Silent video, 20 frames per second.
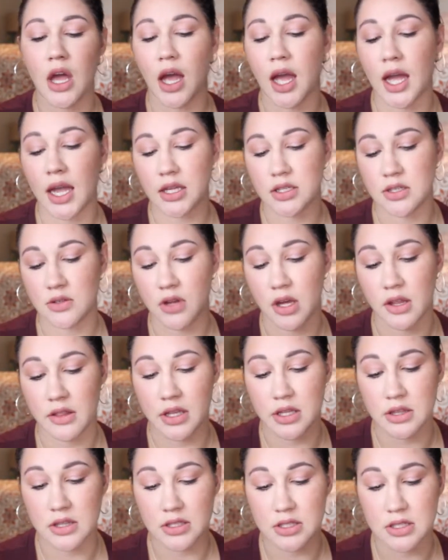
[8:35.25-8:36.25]
I do not
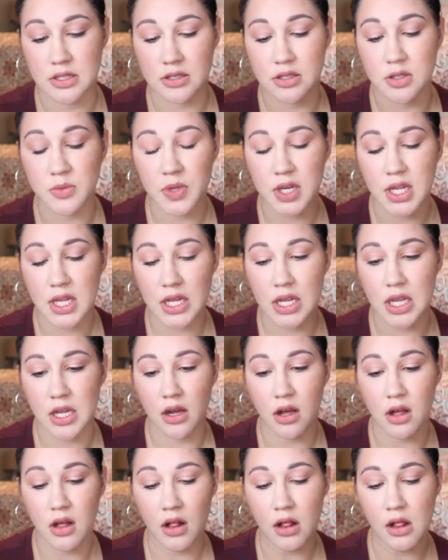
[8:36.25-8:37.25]
think this is illuminating
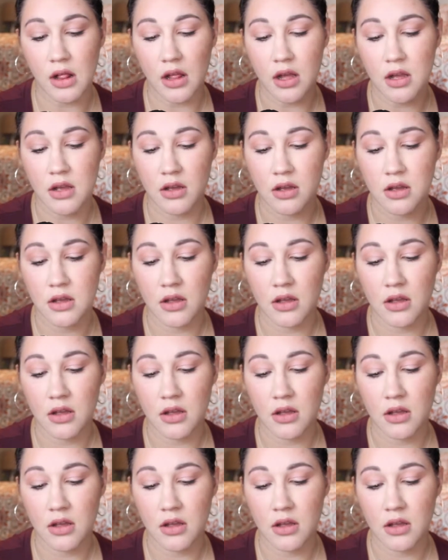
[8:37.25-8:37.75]
at all.